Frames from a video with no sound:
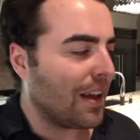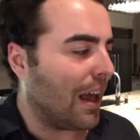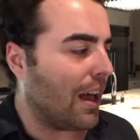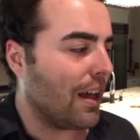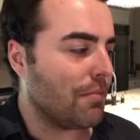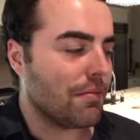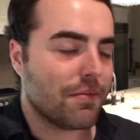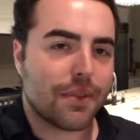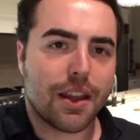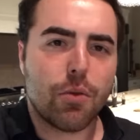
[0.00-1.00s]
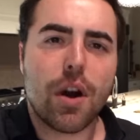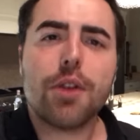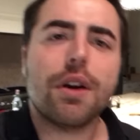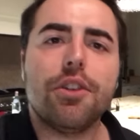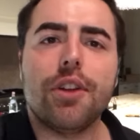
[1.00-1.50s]
And why
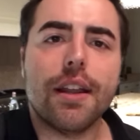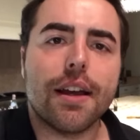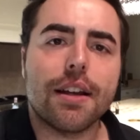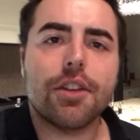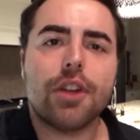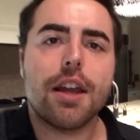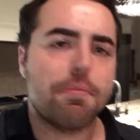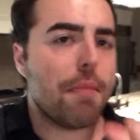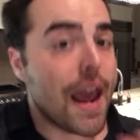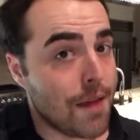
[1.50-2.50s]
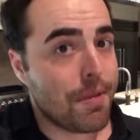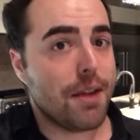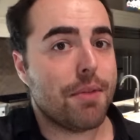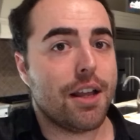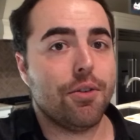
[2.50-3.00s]
do I say that? And I say it may
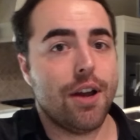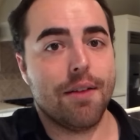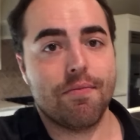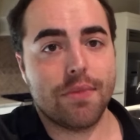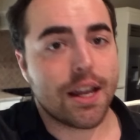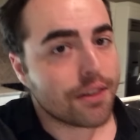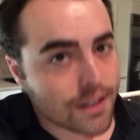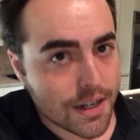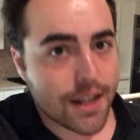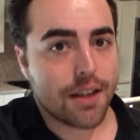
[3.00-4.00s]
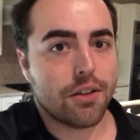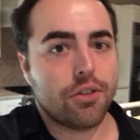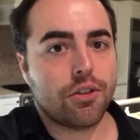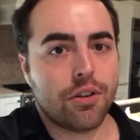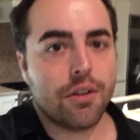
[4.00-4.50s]
be, by the way, not that it
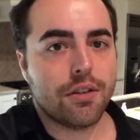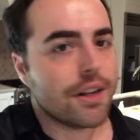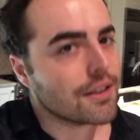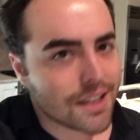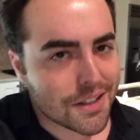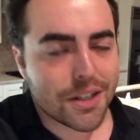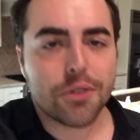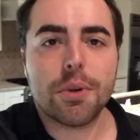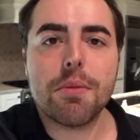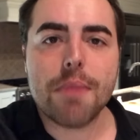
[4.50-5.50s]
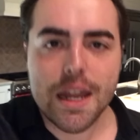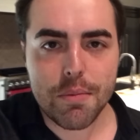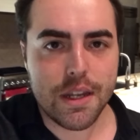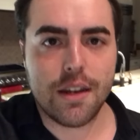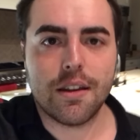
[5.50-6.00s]
is, but it may
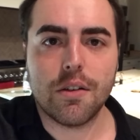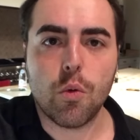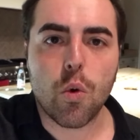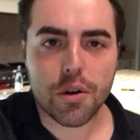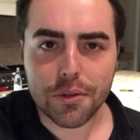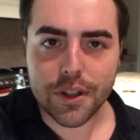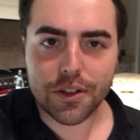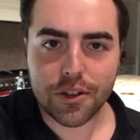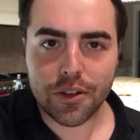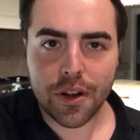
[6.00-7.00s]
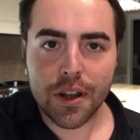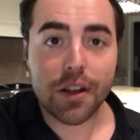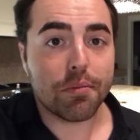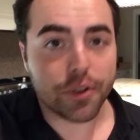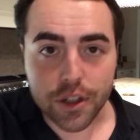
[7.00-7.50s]
be worthless,
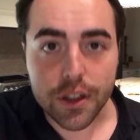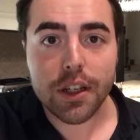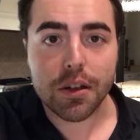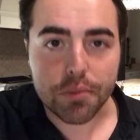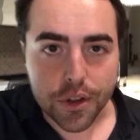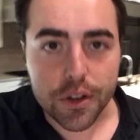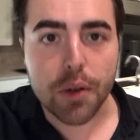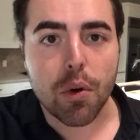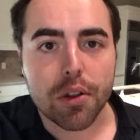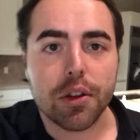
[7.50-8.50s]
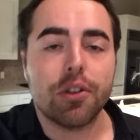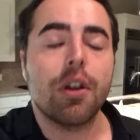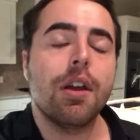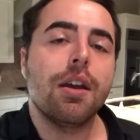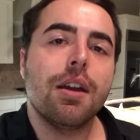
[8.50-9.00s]
completely worthless.
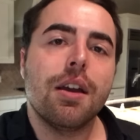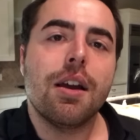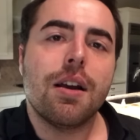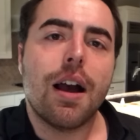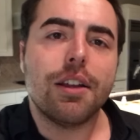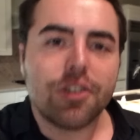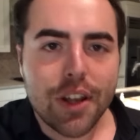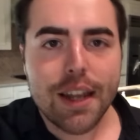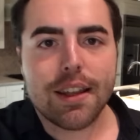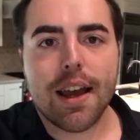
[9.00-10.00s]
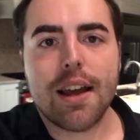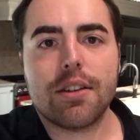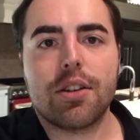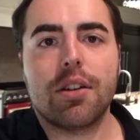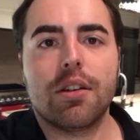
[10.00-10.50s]
I say
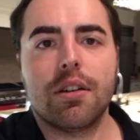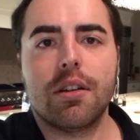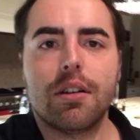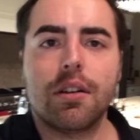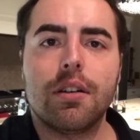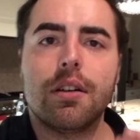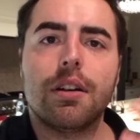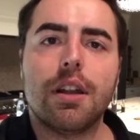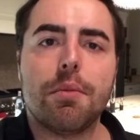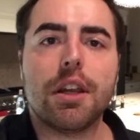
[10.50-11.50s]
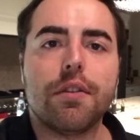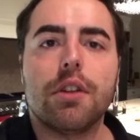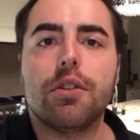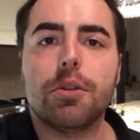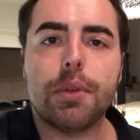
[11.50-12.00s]
that, let me give
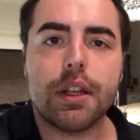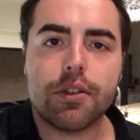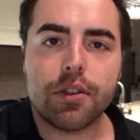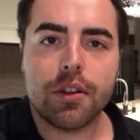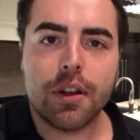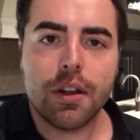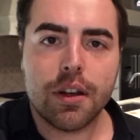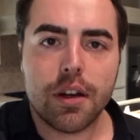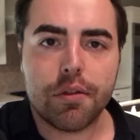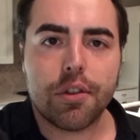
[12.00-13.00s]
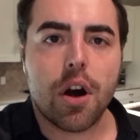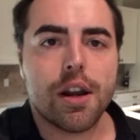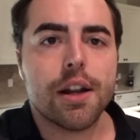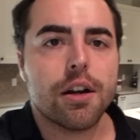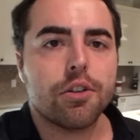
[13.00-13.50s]
you a little bit of
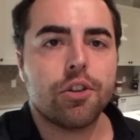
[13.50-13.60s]
thought here.